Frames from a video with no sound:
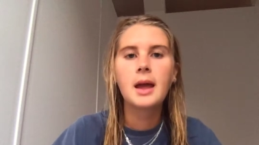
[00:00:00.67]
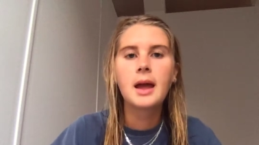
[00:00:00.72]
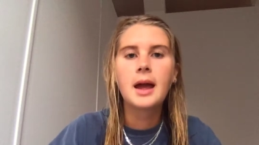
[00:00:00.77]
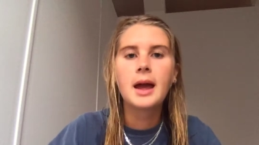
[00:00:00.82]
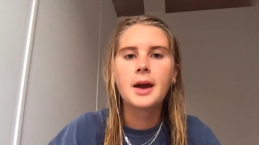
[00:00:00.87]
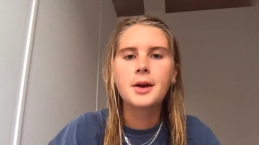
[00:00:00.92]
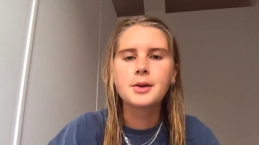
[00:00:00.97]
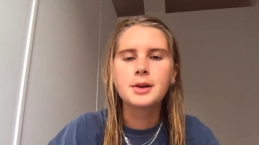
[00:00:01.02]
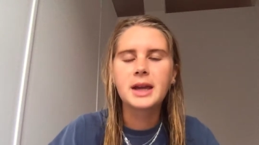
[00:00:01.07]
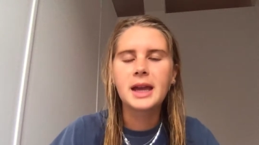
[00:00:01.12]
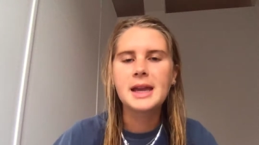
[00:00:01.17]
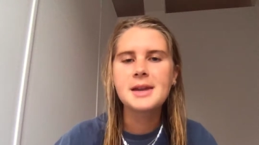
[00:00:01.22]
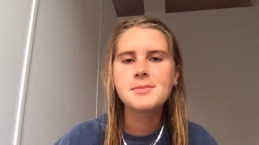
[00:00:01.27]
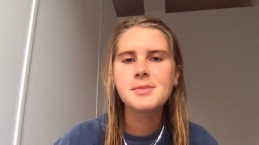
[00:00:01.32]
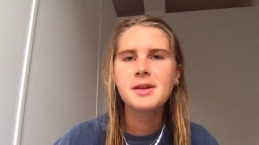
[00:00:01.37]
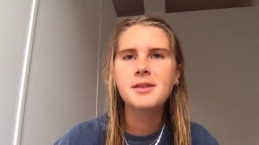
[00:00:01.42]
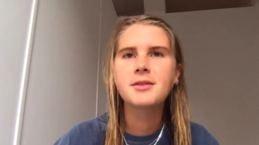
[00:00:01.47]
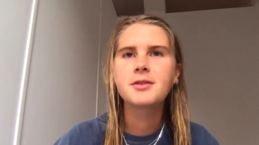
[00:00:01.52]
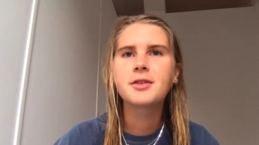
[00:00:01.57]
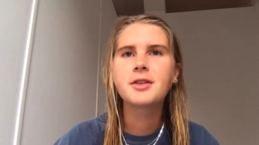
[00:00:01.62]
Okay,
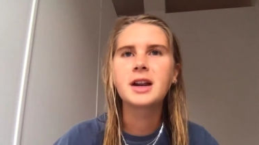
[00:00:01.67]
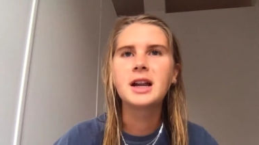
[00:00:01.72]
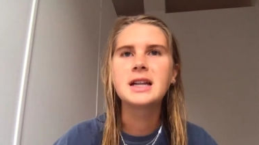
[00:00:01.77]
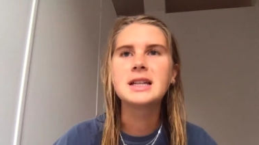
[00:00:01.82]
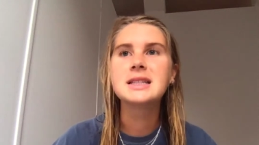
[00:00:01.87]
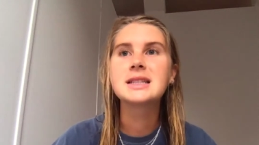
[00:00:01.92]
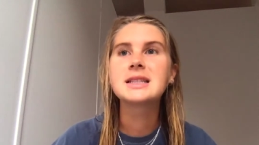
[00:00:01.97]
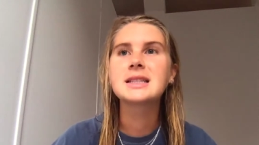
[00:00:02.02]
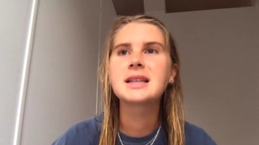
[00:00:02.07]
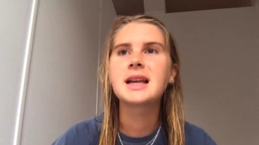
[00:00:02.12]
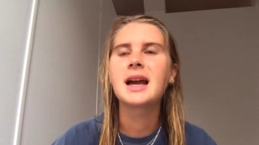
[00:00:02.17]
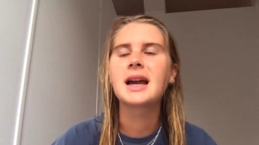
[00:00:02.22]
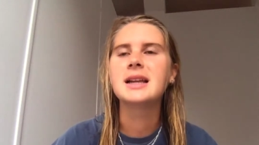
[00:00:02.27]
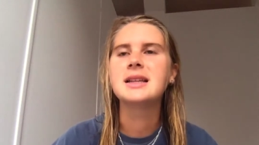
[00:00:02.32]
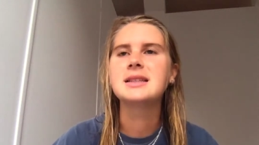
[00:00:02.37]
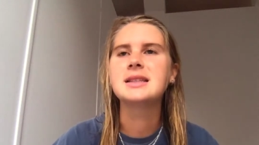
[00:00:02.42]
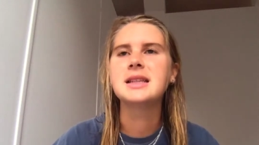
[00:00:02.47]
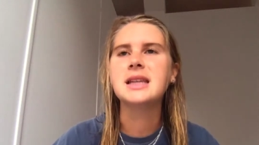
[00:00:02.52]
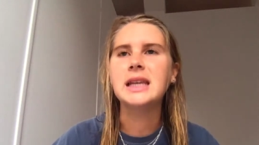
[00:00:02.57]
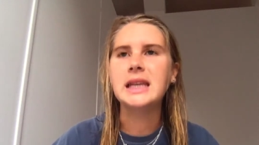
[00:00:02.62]
my friends, I
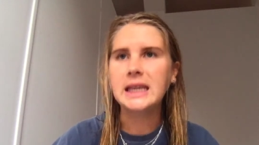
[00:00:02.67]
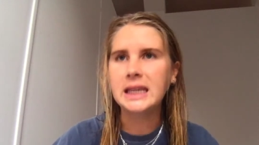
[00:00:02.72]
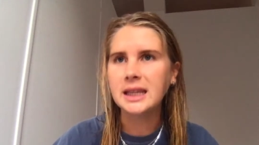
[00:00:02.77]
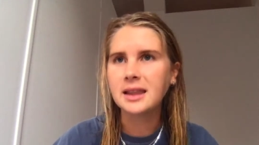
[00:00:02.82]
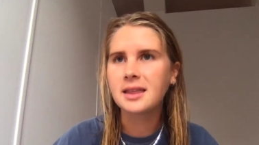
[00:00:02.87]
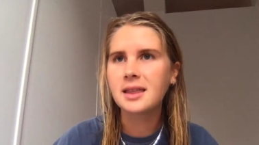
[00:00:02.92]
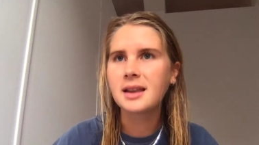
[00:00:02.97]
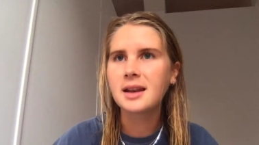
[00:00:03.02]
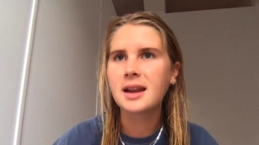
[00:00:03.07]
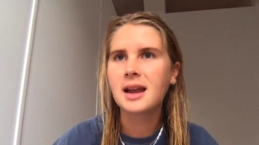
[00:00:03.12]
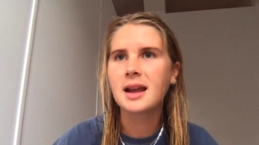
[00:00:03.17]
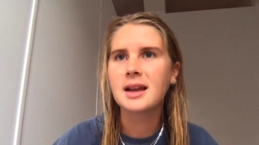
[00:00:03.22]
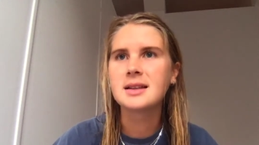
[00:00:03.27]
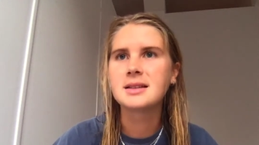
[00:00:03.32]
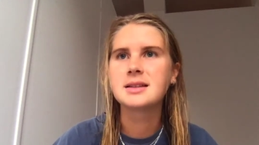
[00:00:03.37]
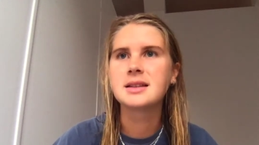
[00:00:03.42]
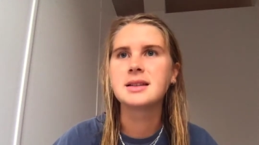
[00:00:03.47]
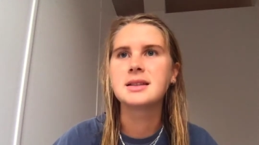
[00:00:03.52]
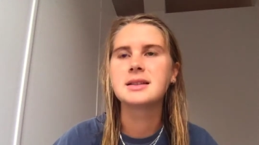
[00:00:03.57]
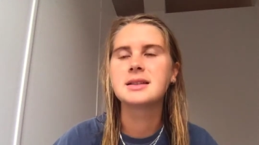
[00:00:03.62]
see Ethan
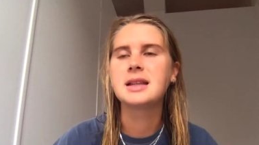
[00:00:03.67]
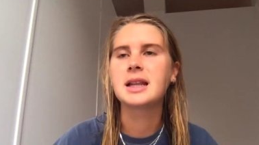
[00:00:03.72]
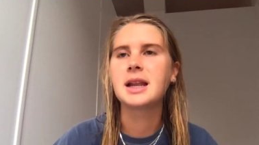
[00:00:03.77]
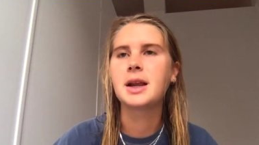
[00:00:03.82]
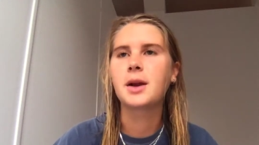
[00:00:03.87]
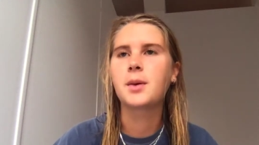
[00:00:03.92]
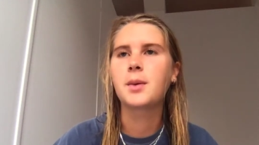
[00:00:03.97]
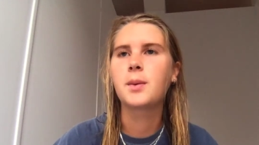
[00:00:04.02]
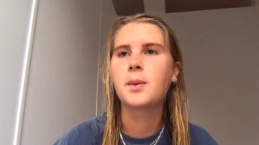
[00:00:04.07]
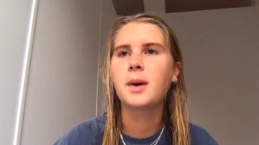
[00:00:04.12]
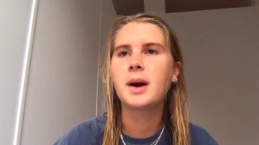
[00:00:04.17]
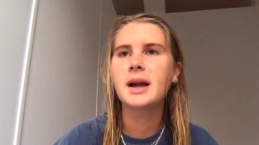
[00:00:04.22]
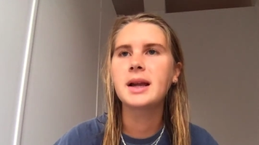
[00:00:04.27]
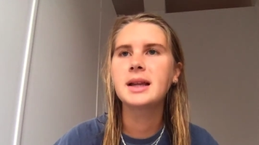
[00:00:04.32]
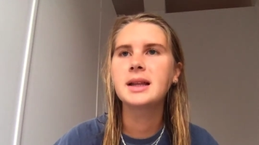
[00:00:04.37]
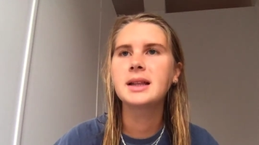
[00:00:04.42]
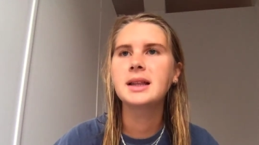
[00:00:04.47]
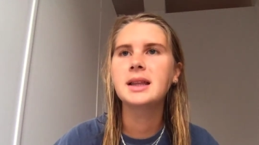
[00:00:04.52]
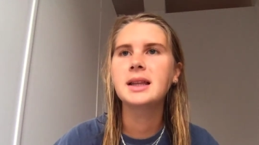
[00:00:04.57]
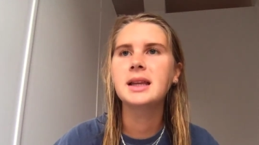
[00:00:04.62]
has sitting
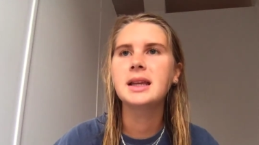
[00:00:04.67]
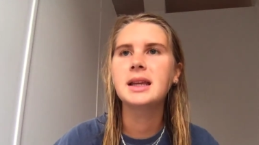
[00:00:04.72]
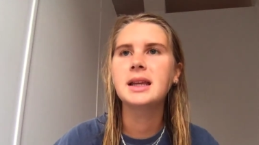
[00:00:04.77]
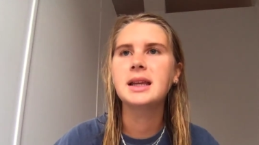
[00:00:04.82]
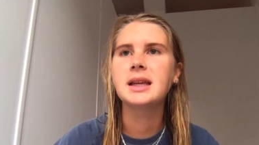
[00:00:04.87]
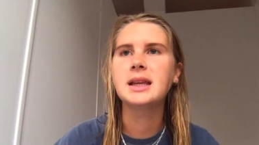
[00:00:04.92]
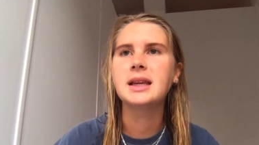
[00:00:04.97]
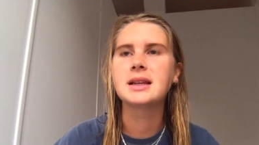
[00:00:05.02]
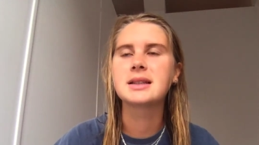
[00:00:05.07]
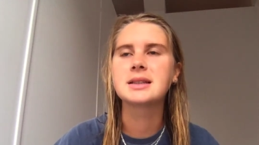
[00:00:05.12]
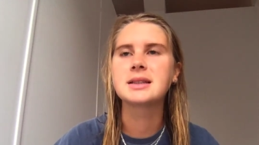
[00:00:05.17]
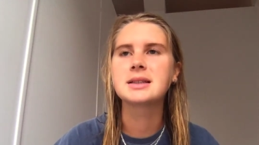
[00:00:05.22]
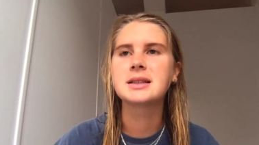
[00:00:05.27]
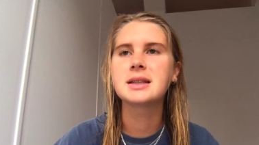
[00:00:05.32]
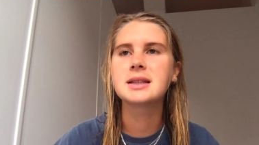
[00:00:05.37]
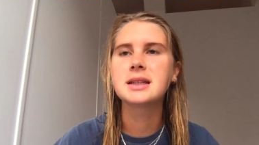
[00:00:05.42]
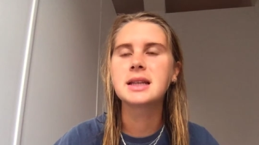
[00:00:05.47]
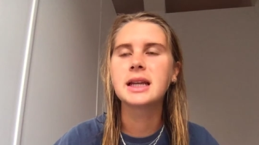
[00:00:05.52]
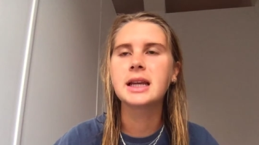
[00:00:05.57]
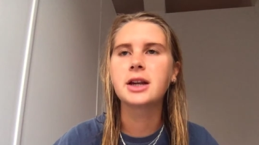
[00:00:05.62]
quietly. He has his
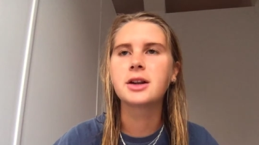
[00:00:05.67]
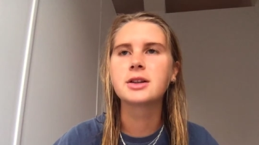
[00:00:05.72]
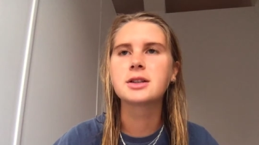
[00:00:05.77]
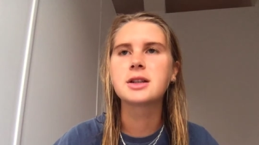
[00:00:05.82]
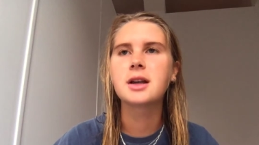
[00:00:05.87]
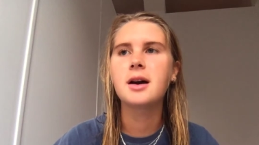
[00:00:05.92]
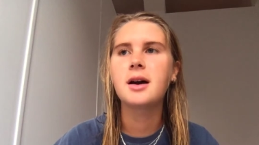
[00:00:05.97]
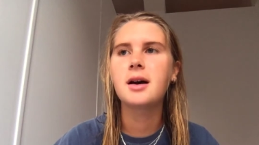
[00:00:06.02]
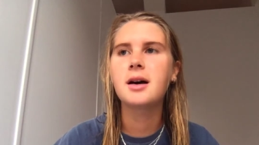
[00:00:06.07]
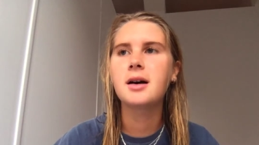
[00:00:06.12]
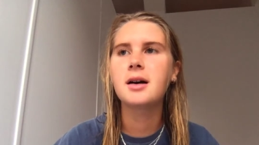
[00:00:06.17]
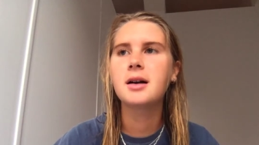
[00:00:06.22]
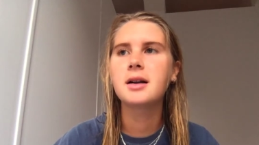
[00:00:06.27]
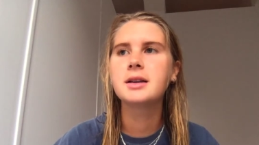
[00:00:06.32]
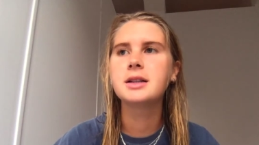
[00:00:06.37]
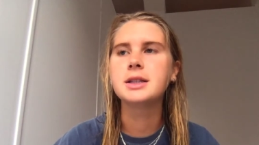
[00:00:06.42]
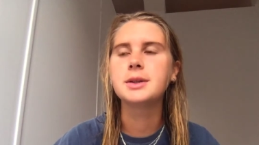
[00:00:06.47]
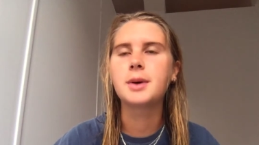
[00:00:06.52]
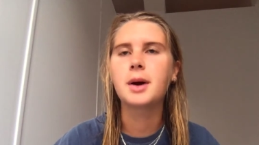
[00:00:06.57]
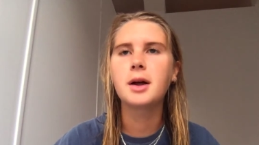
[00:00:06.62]
listening ears on.
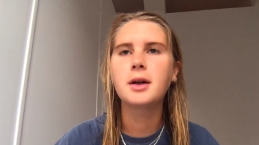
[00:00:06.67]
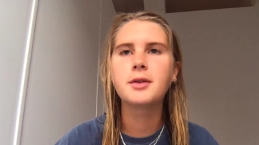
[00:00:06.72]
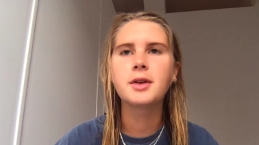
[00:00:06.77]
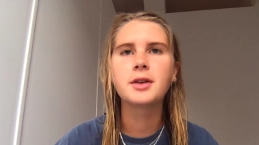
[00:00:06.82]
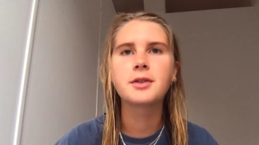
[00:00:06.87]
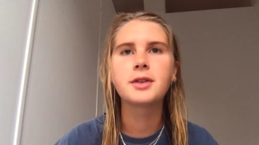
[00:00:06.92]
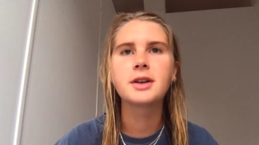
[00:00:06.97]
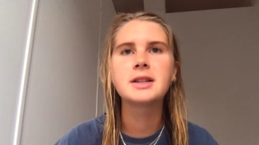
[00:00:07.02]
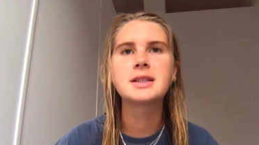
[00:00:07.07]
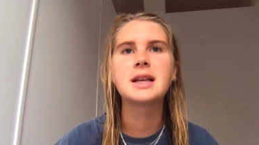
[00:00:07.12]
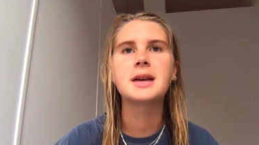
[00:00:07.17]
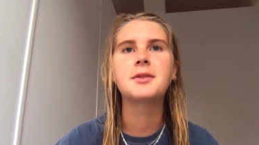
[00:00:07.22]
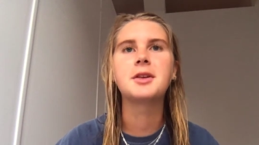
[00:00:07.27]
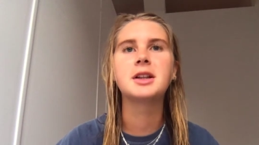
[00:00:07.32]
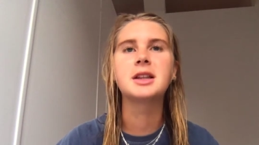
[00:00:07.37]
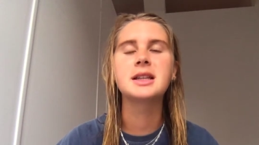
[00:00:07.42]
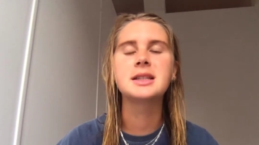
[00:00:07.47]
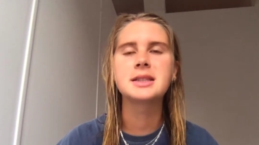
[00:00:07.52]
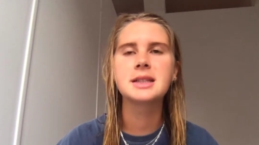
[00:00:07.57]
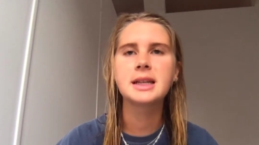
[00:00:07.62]
Do all of our friends have our
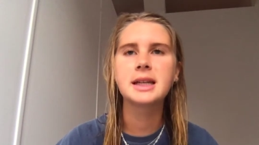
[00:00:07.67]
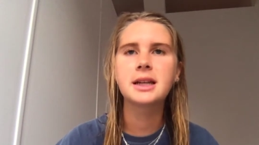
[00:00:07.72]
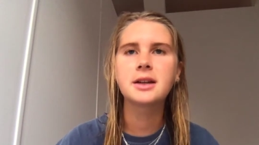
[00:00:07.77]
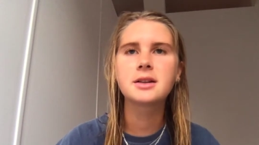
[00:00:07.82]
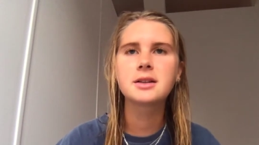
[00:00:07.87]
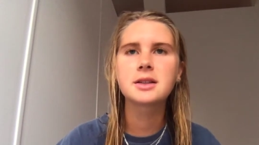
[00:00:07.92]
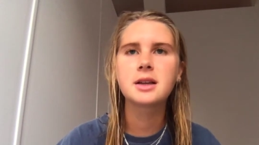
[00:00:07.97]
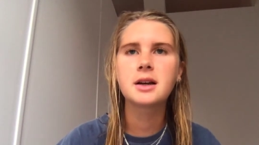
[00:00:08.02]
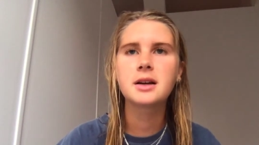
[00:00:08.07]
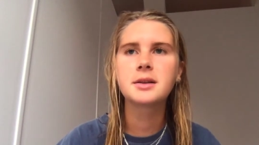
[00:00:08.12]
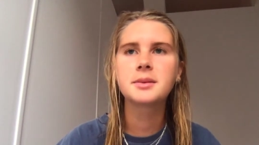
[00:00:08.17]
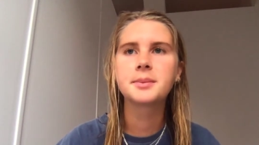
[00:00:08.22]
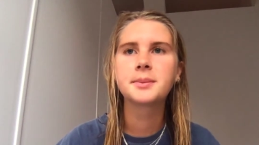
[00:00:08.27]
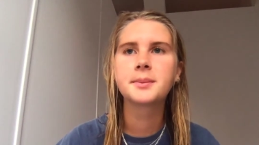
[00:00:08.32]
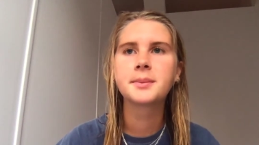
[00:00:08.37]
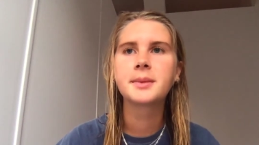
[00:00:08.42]
listening ears on?